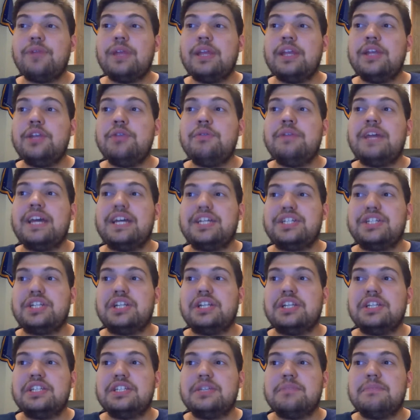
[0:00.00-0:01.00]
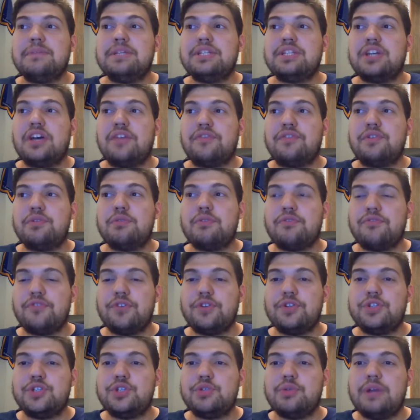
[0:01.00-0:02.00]
Hindu nationalism is often
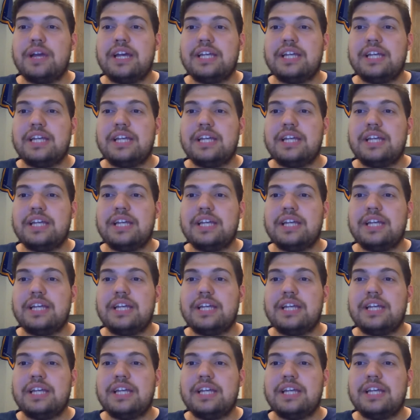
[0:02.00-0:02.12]
referred to